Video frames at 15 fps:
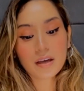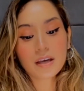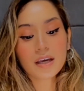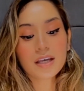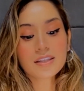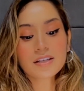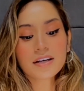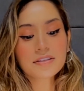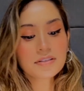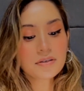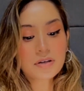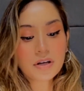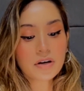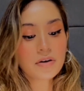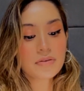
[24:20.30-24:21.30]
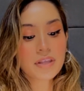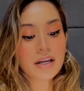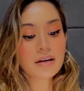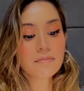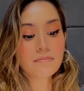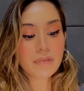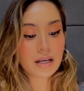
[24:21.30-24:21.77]
It's also known that
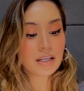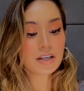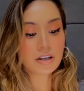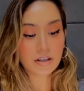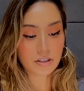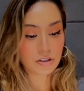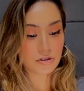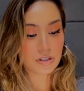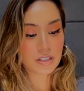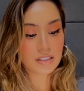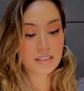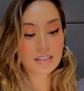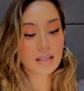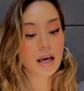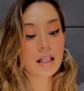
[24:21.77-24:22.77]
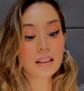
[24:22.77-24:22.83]
in many countries,